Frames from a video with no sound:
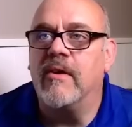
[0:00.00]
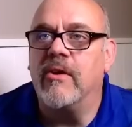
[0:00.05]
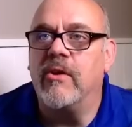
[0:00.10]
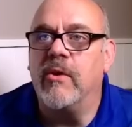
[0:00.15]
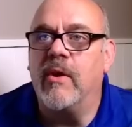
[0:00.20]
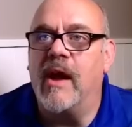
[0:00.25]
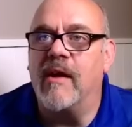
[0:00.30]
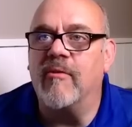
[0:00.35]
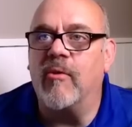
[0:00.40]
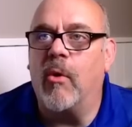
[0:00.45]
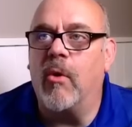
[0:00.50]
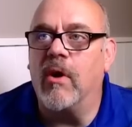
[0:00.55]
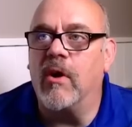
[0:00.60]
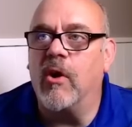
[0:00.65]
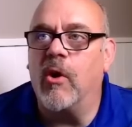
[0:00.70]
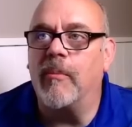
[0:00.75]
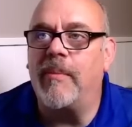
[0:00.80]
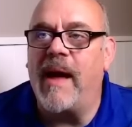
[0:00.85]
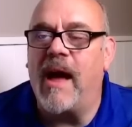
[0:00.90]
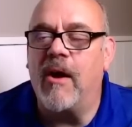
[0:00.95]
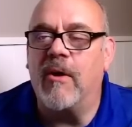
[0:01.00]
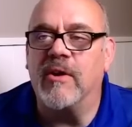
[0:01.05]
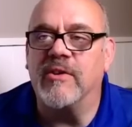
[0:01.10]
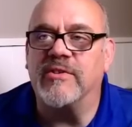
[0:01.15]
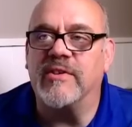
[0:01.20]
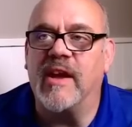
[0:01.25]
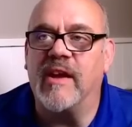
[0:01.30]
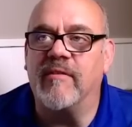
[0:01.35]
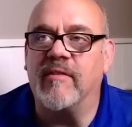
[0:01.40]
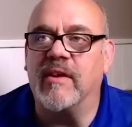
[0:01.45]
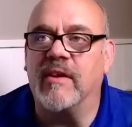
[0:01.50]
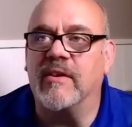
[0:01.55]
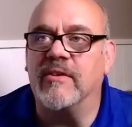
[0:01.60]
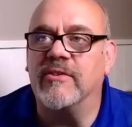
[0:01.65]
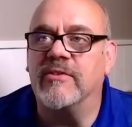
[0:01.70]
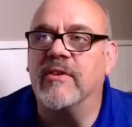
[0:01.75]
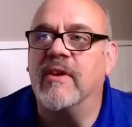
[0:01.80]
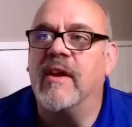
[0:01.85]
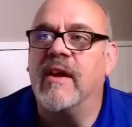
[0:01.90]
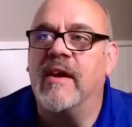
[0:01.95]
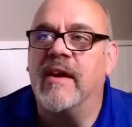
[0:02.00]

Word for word: You have auto power savings.